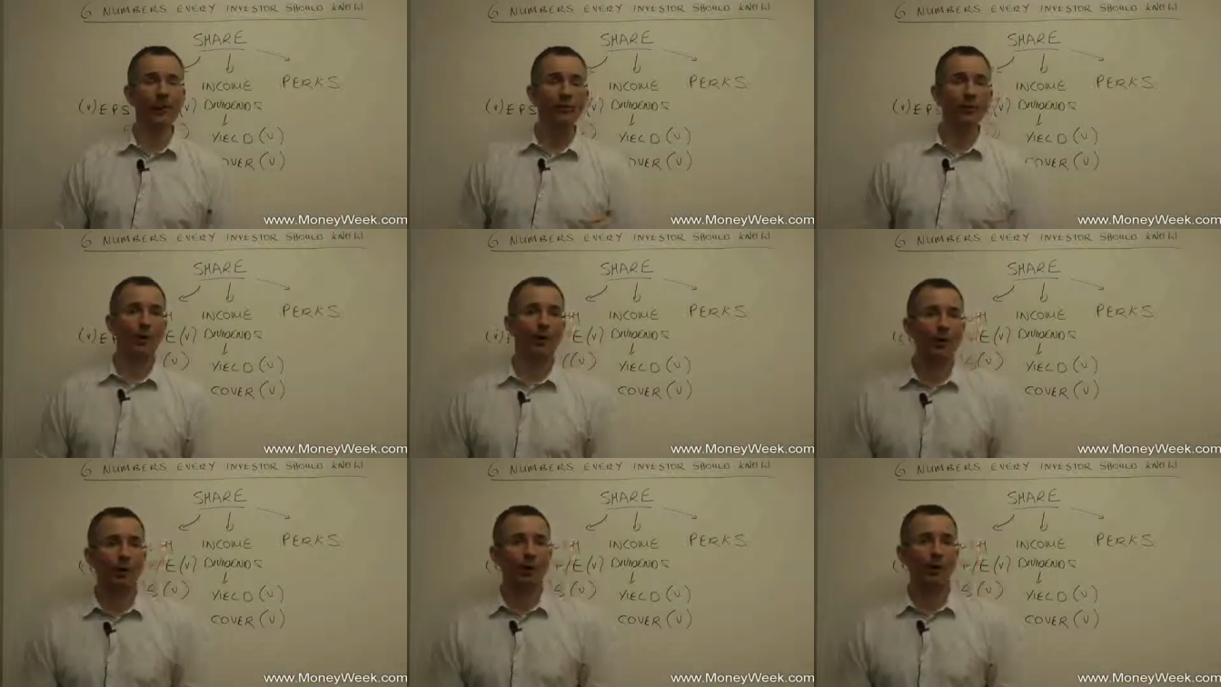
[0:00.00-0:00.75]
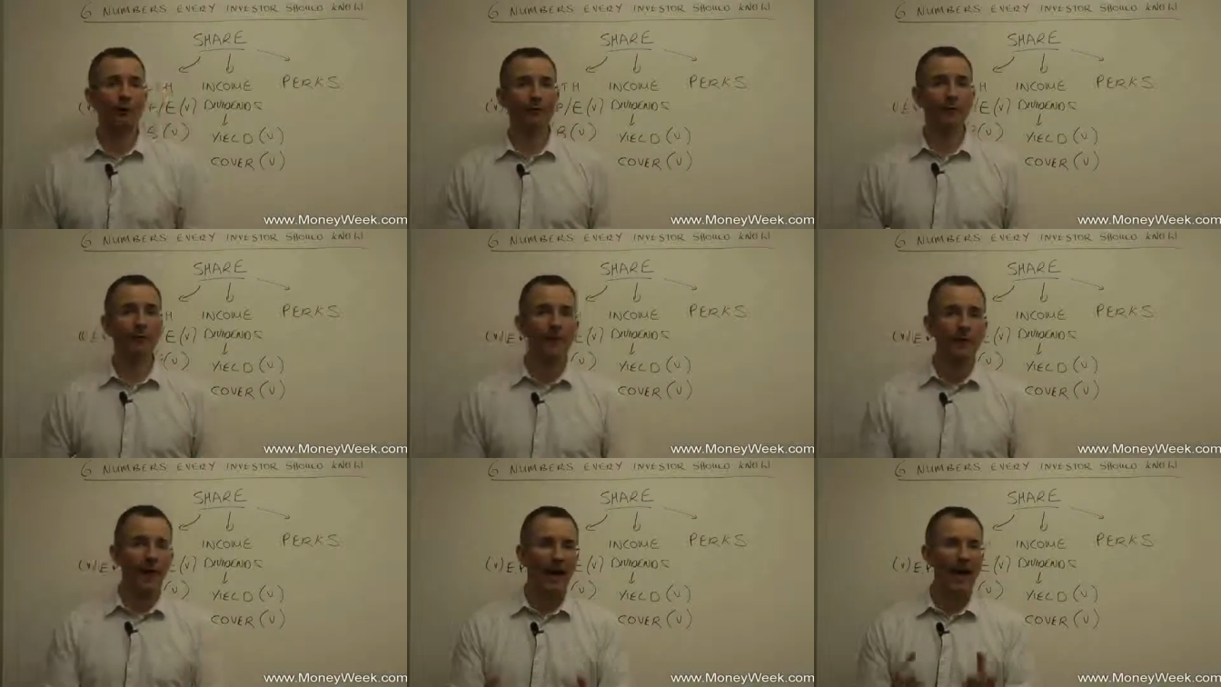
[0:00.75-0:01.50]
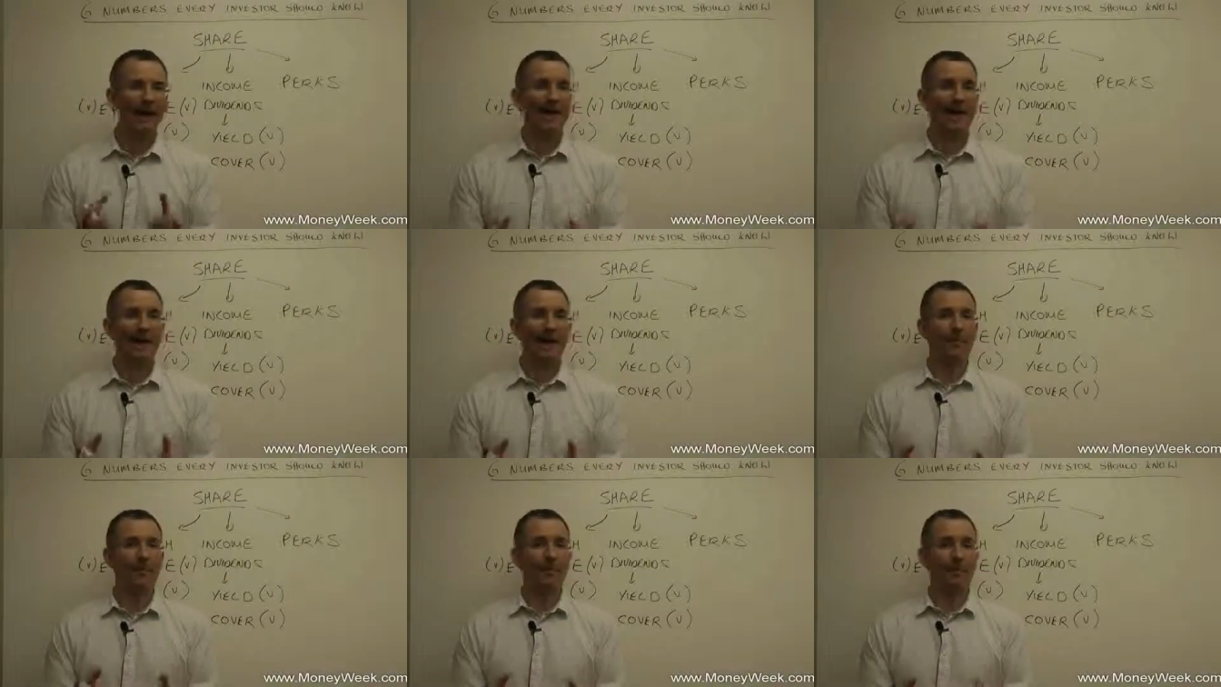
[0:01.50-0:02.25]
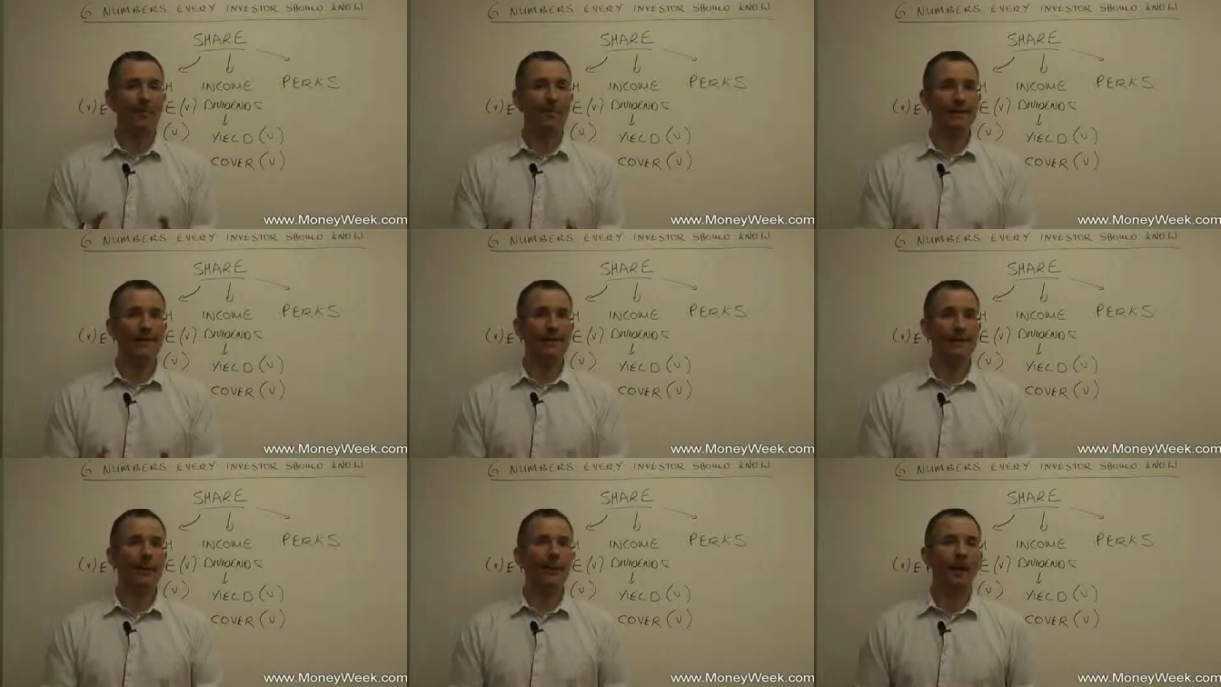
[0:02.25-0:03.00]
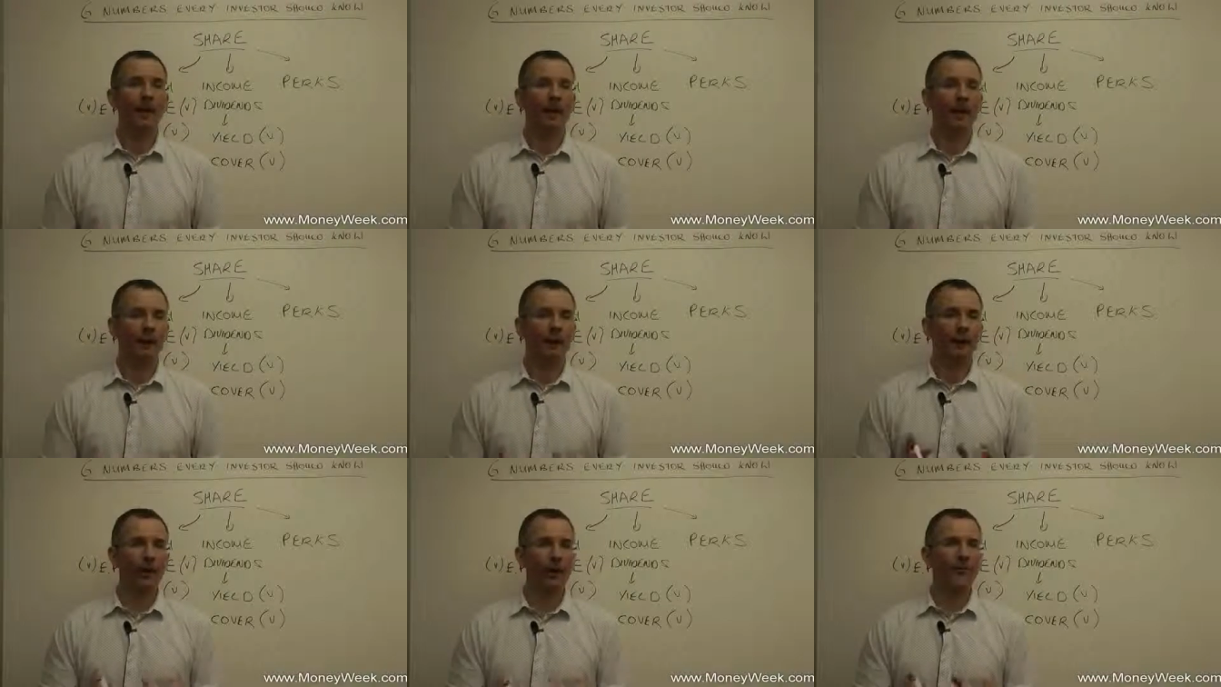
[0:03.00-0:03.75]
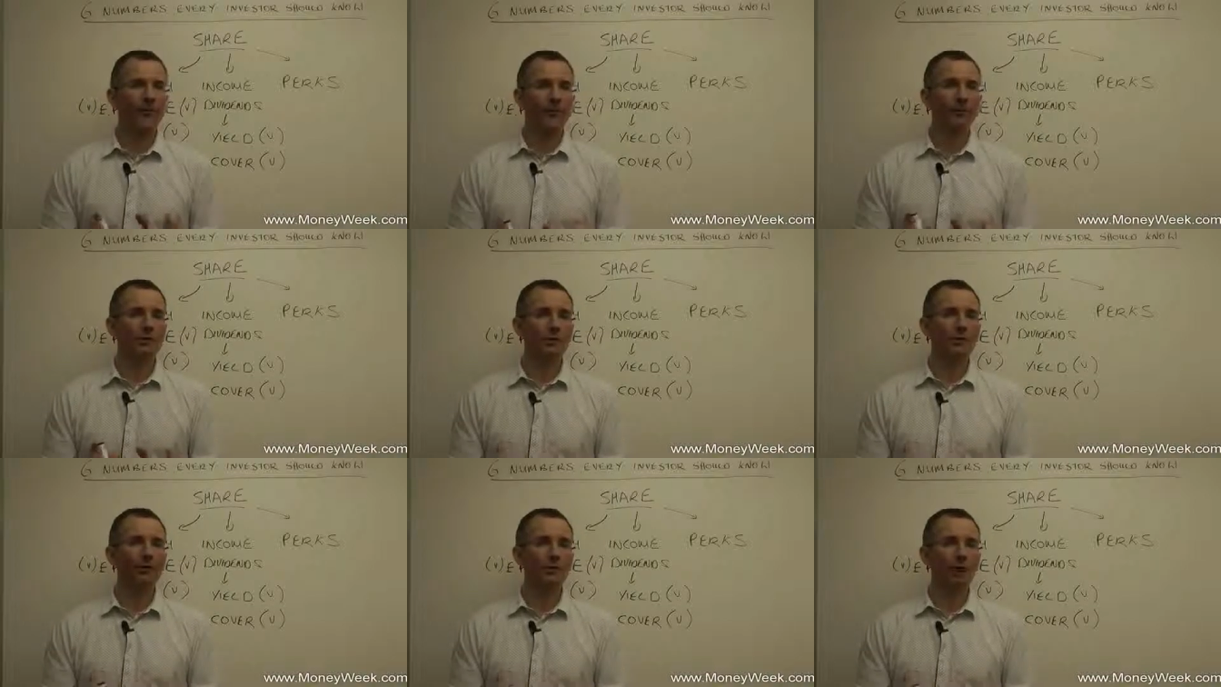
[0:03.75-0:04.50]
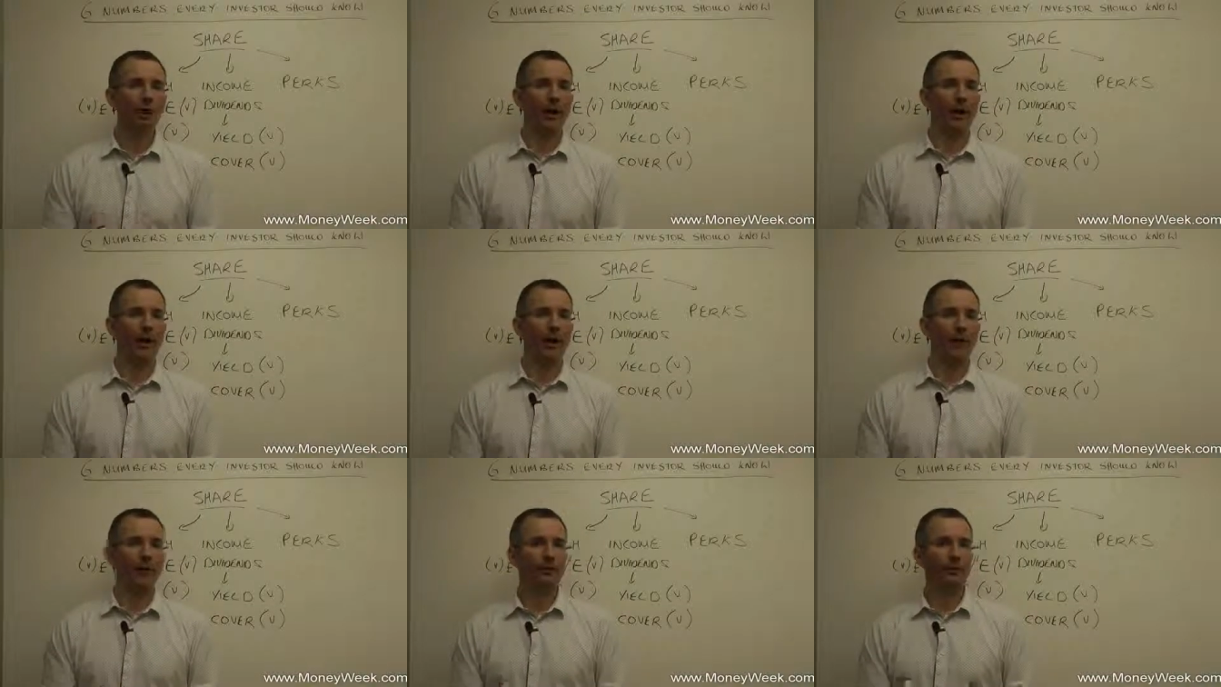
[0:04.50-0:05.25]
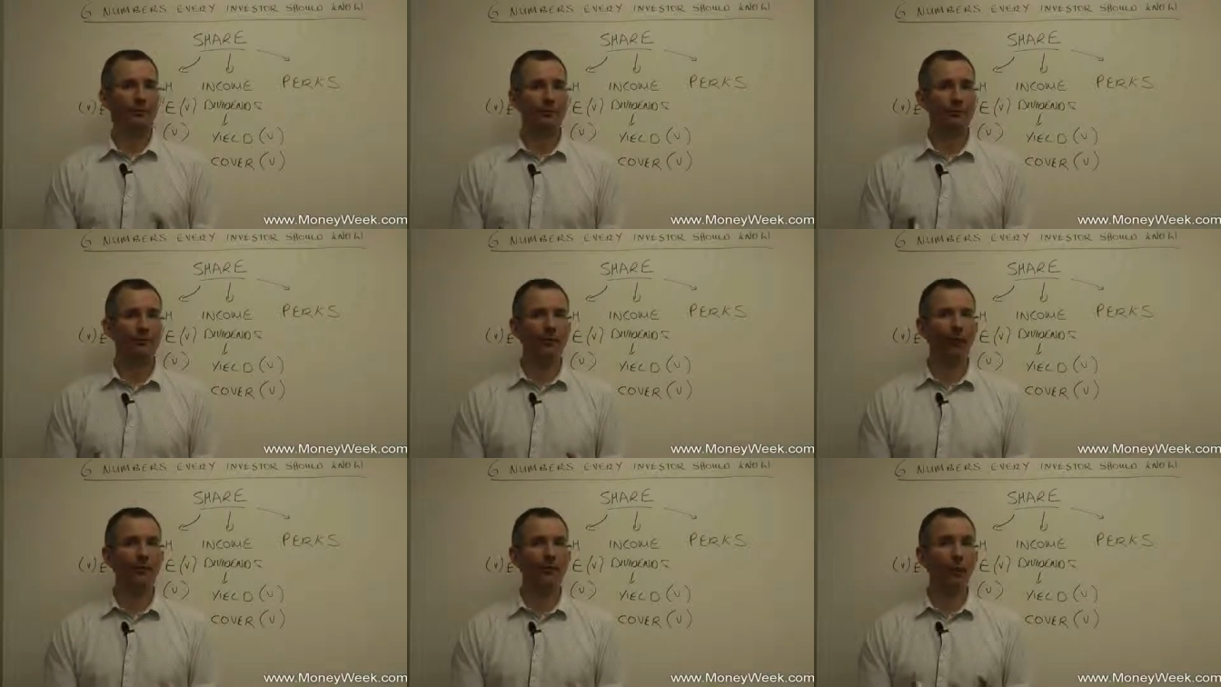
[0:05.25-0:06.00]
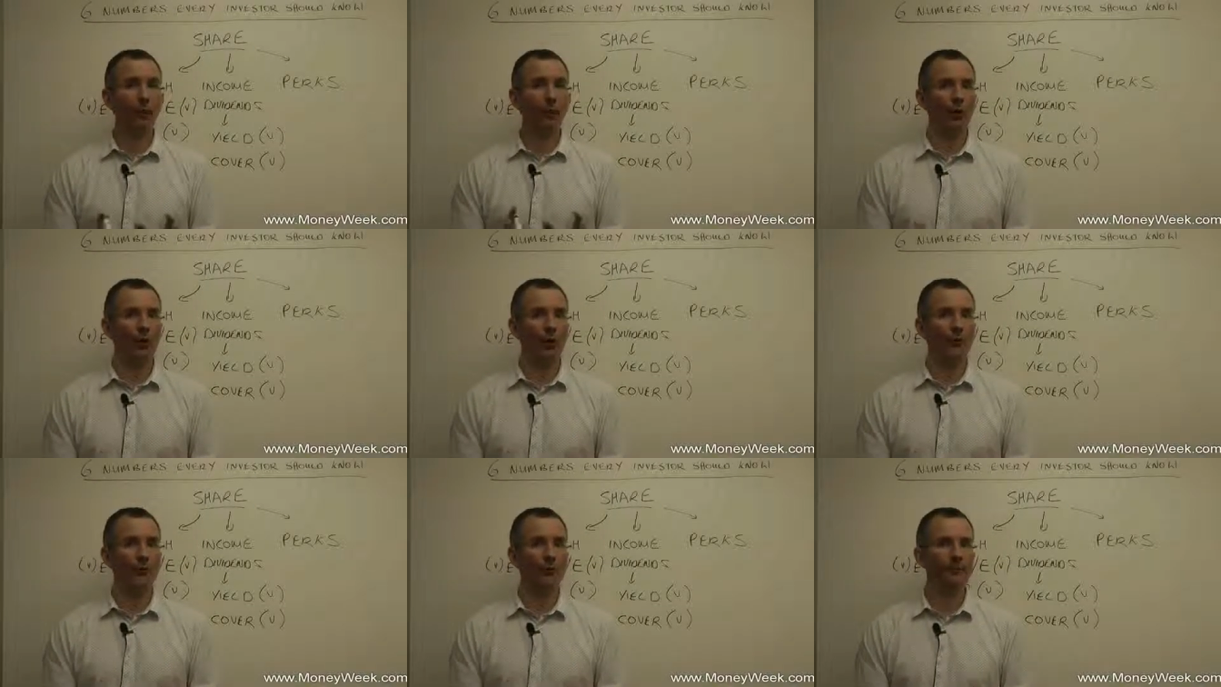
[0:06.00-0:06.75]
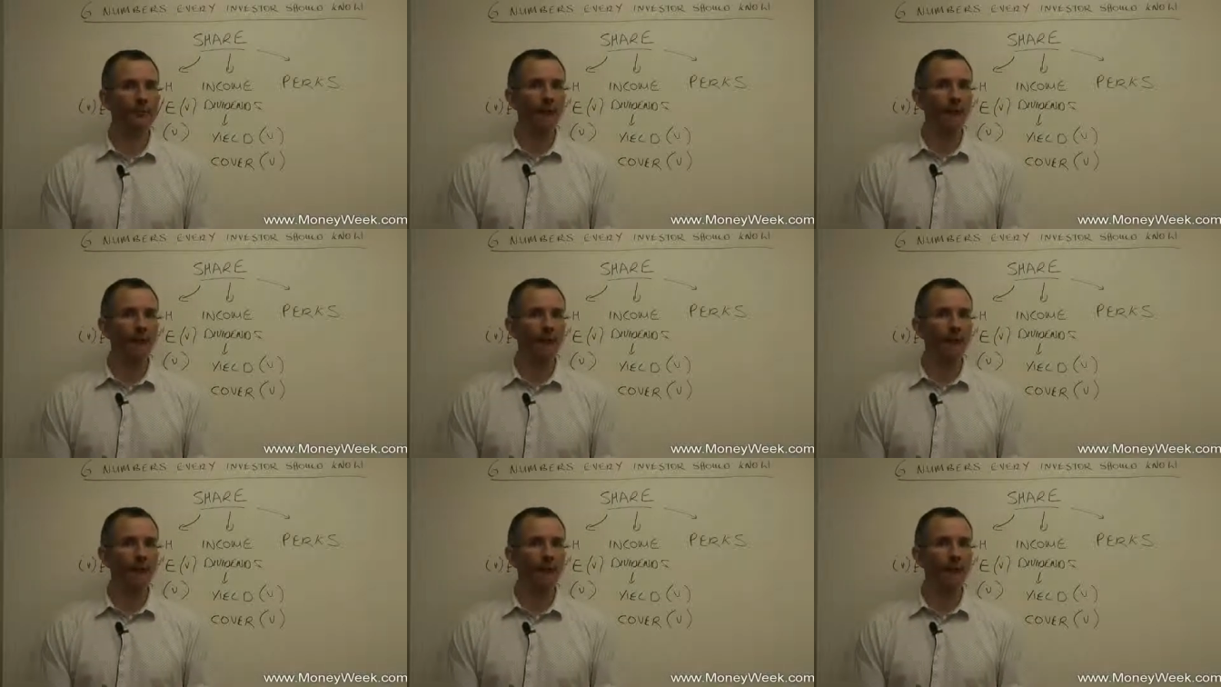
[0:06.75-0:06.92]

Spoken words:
So on a kind of asset basis, is the current share price decent value or not?